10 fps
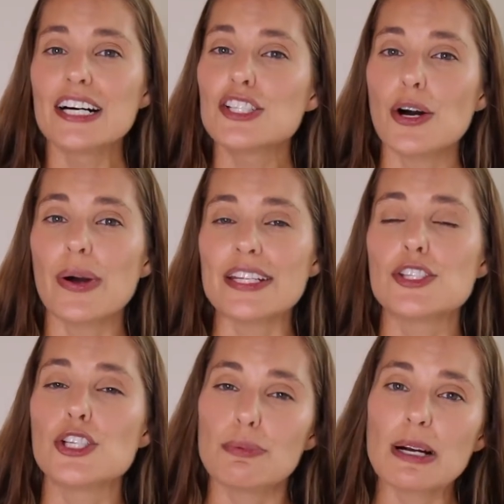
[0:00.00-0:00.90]
So it's
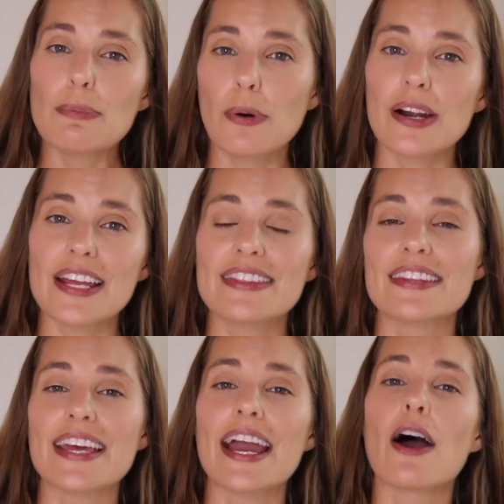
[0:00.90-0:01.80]
super important
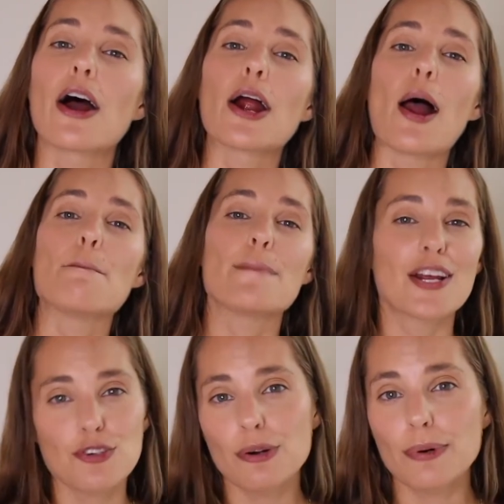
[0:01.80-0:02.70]
that they are
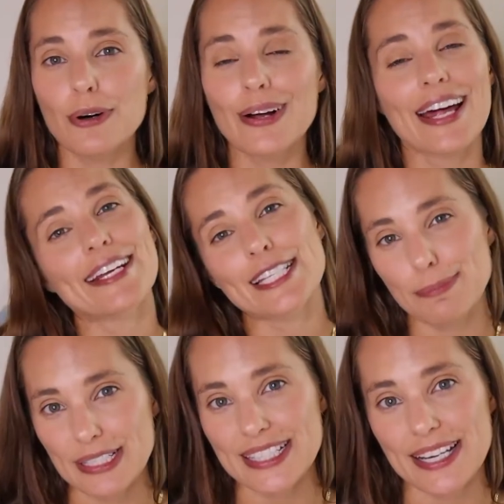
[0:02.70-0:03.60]
measurable and
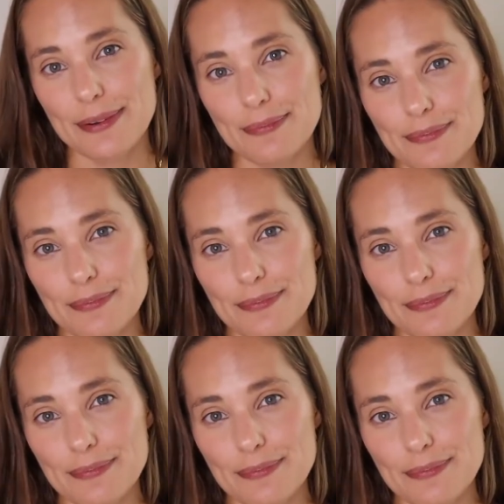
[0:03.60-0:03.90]
explicit.